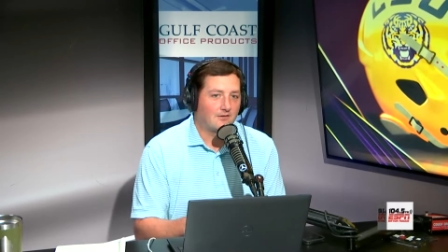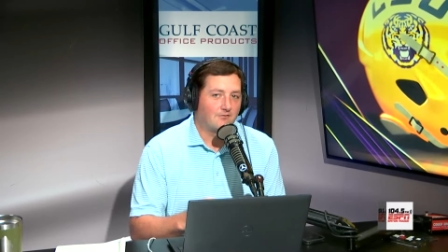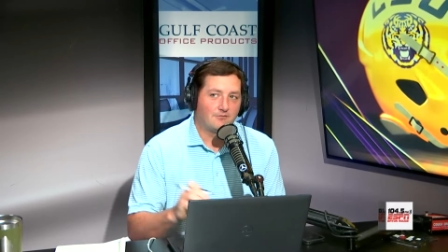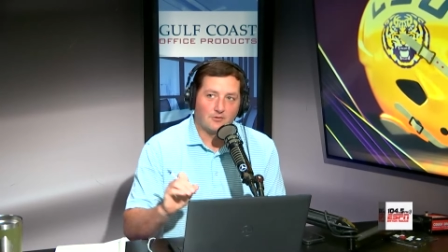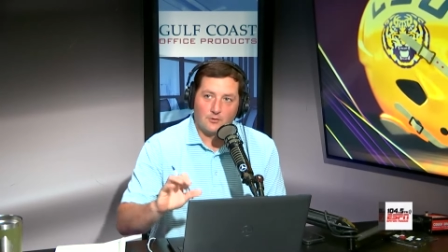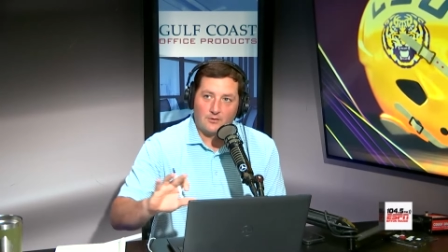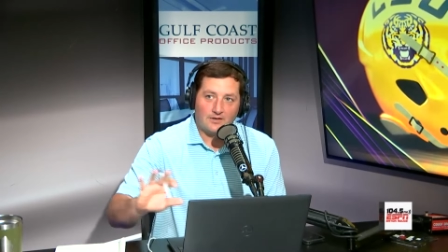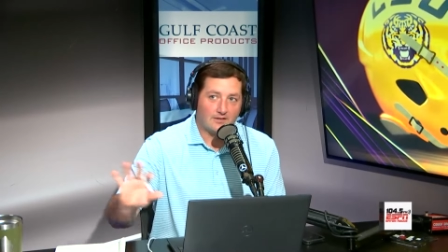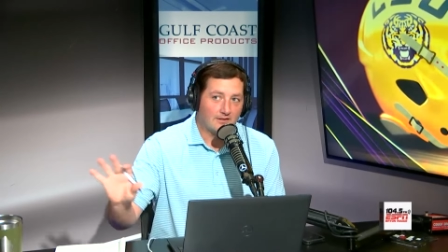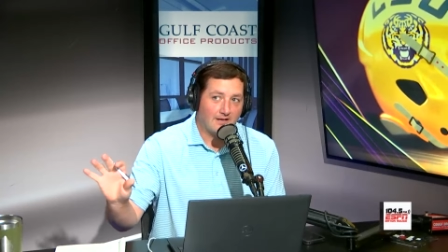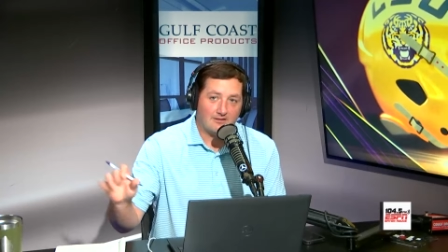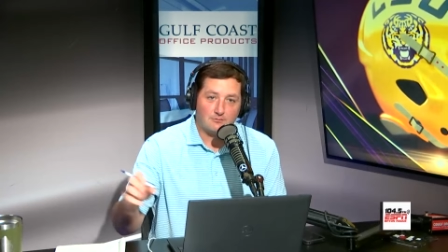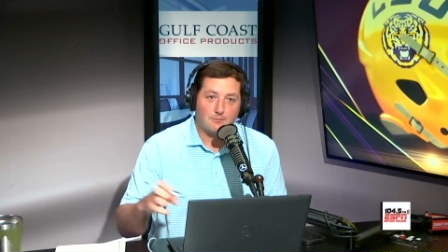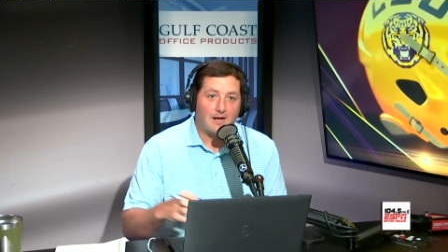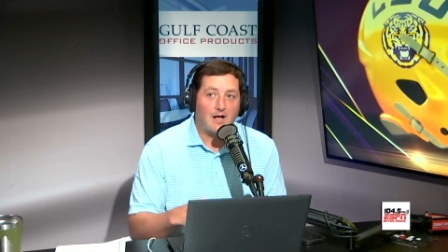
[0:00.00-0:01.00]
I'm fluent in
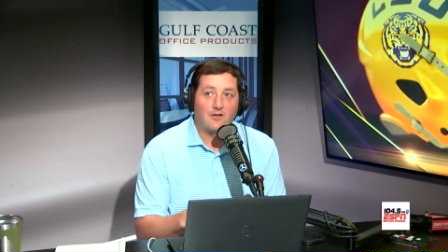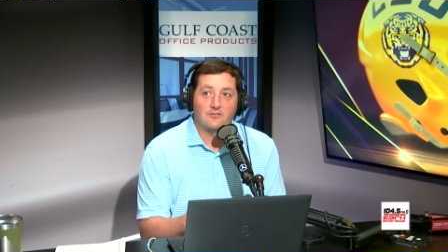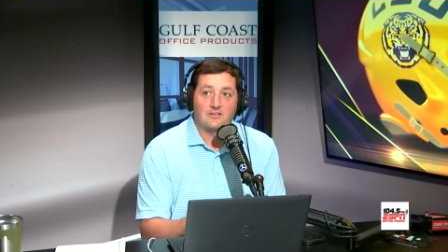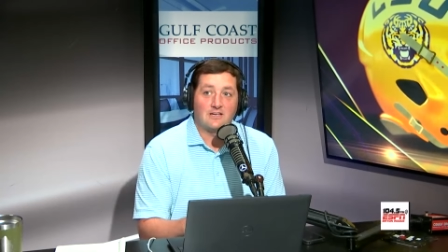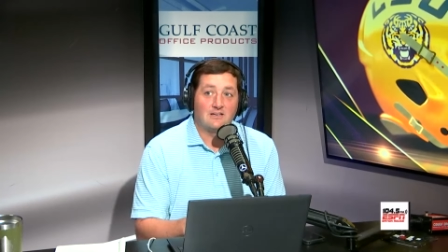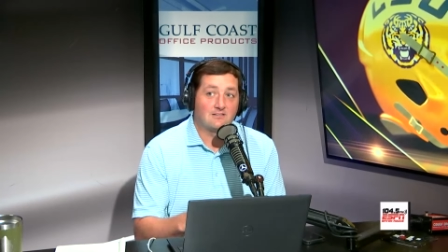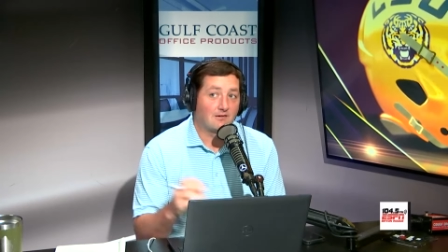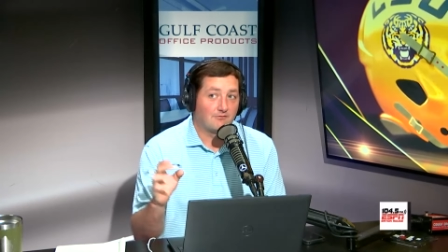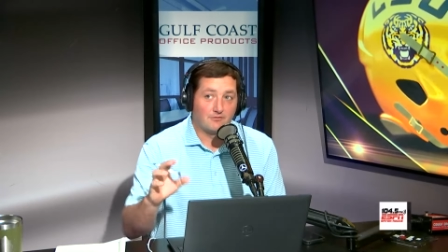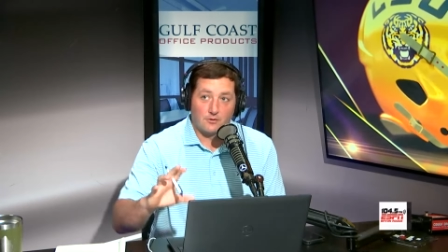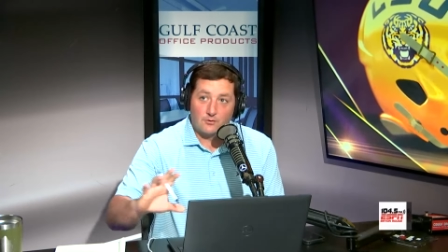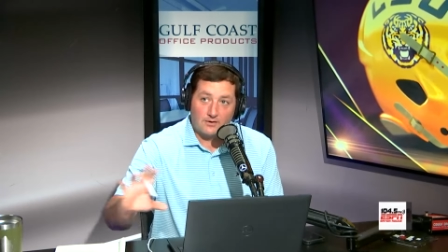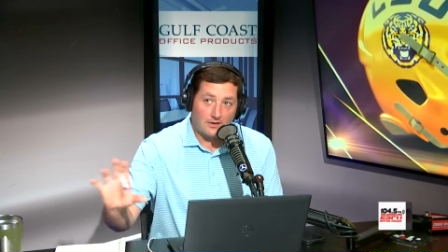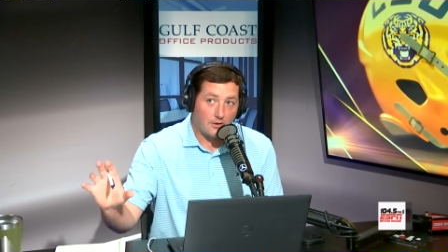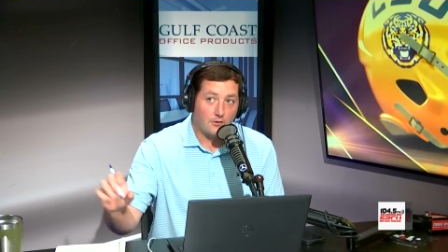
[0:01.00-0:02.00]
Les Miles ease. I'm
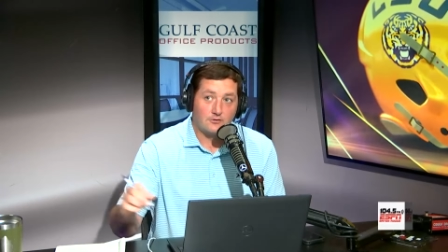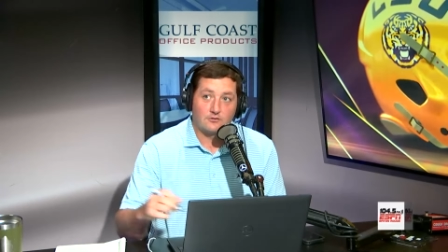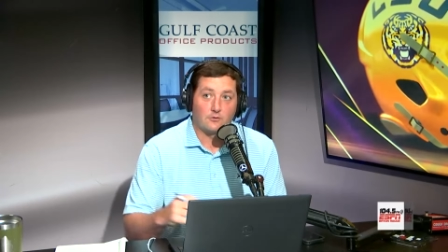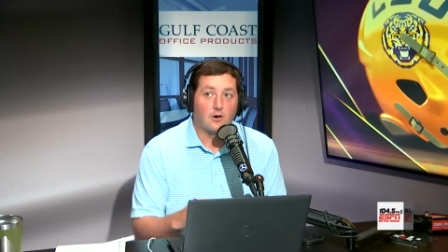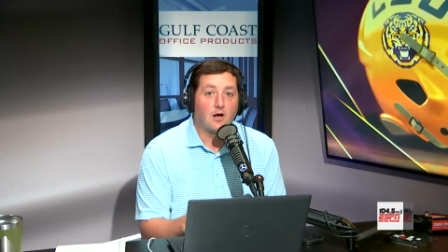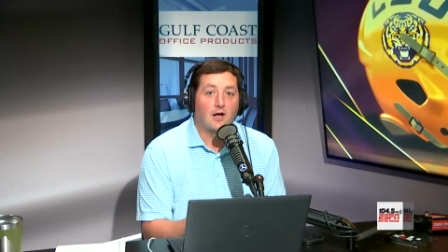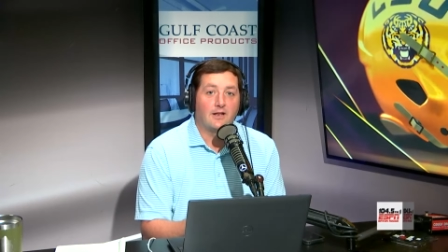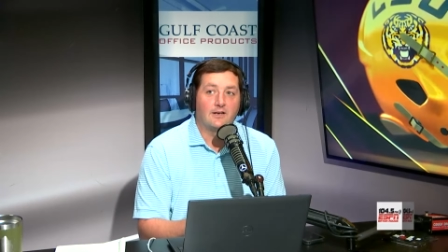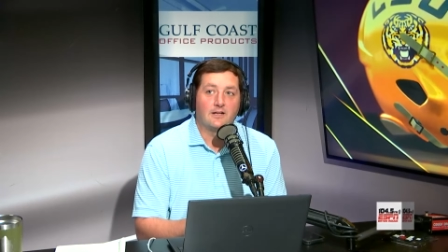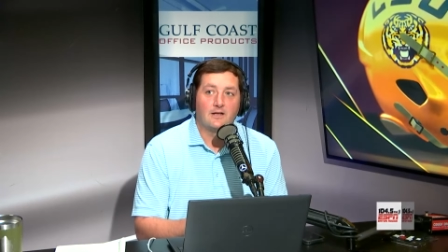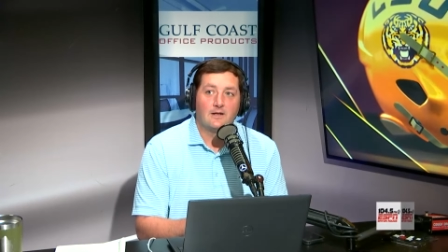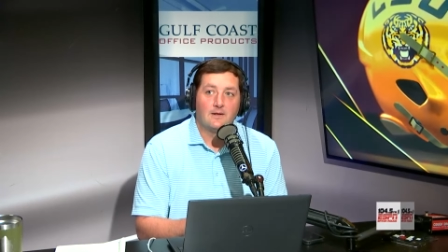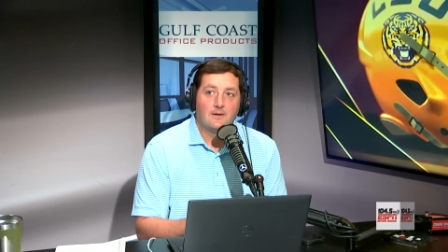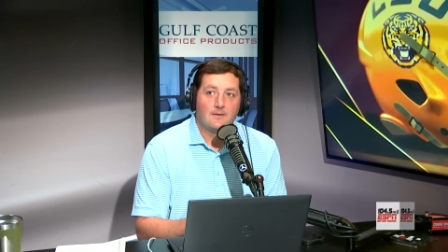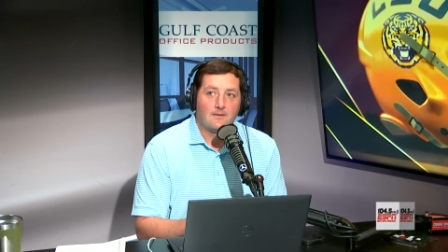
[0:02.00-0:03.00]
fluent in Ogeron.
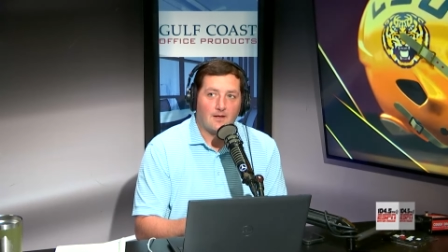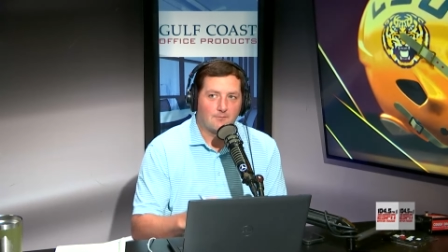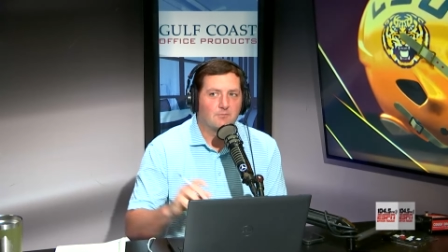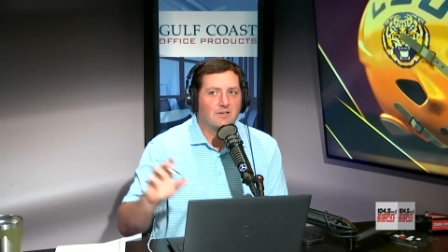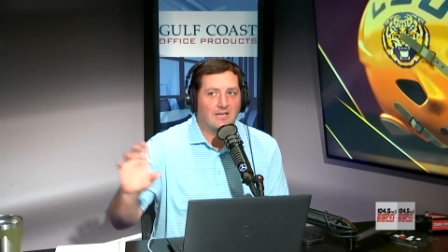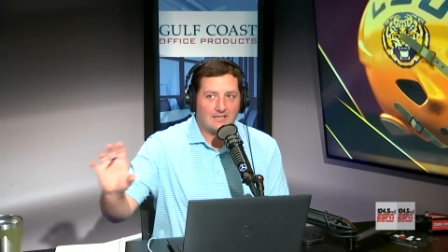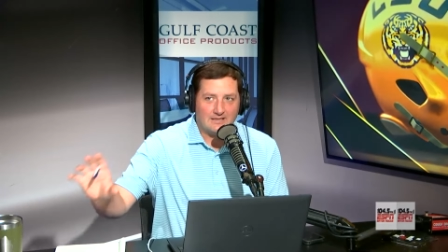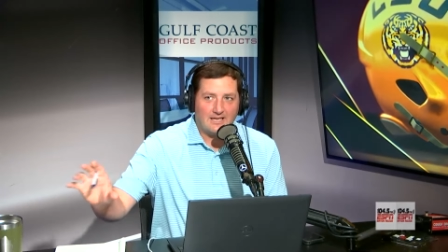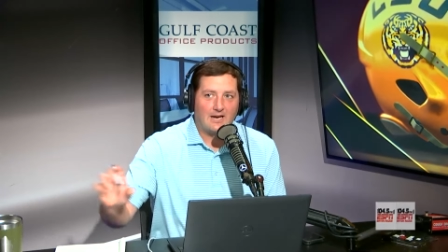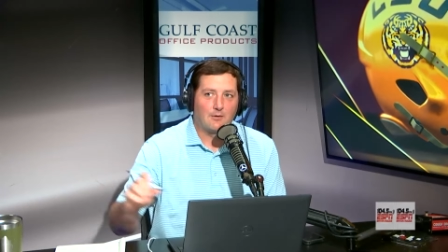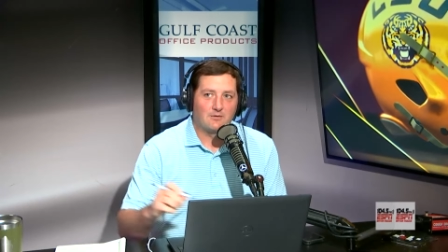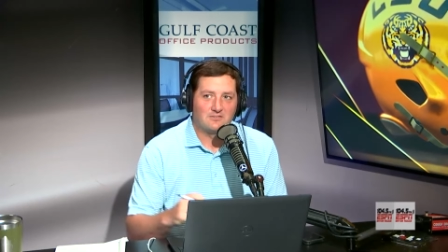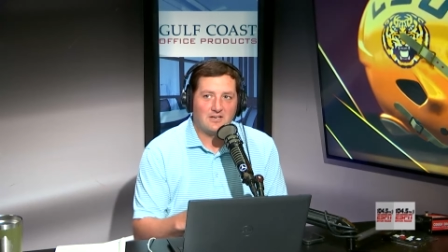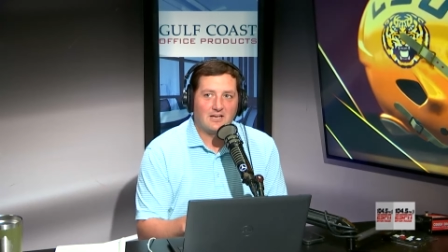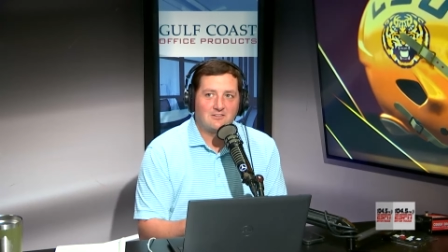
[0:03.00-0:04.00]
I'm getting there
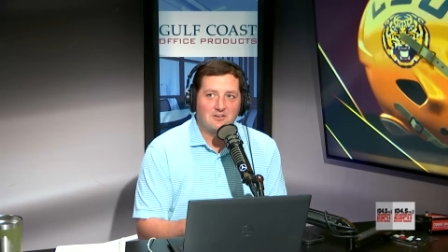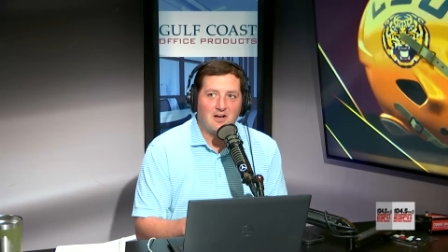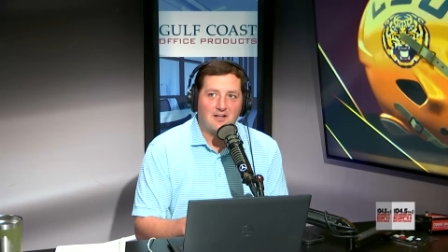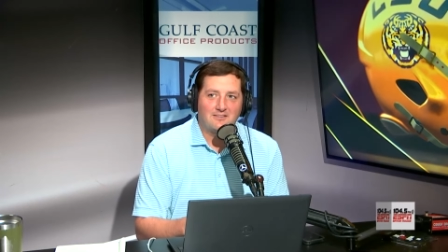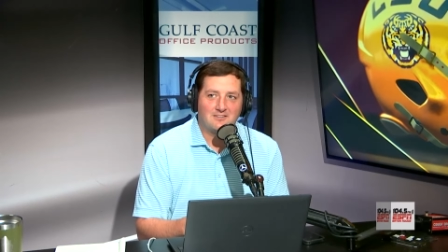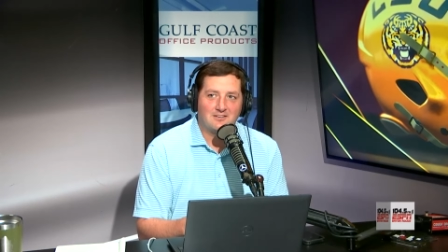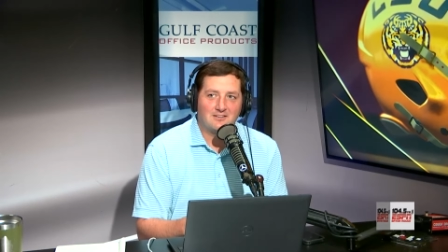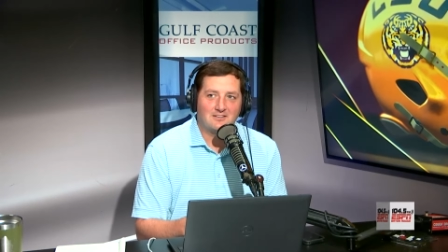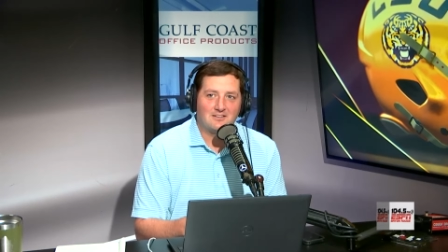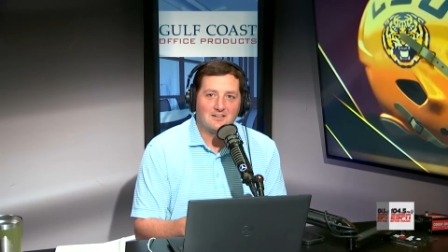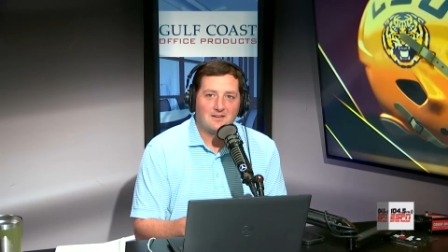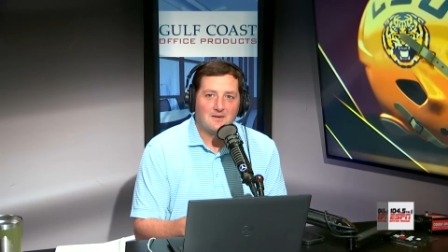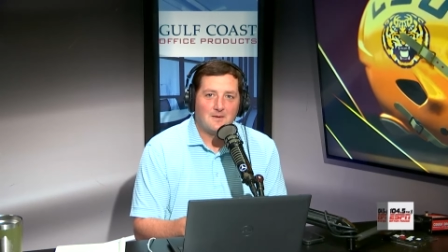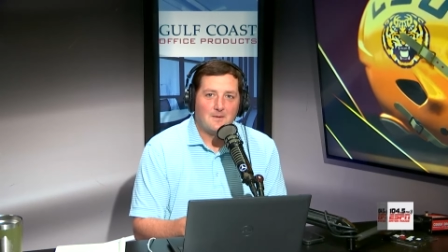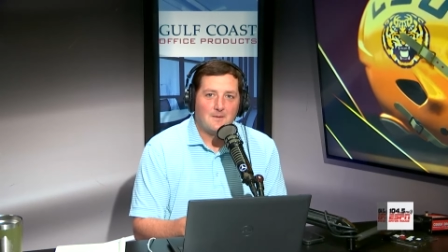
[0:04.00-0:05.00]
with Jay Johnson.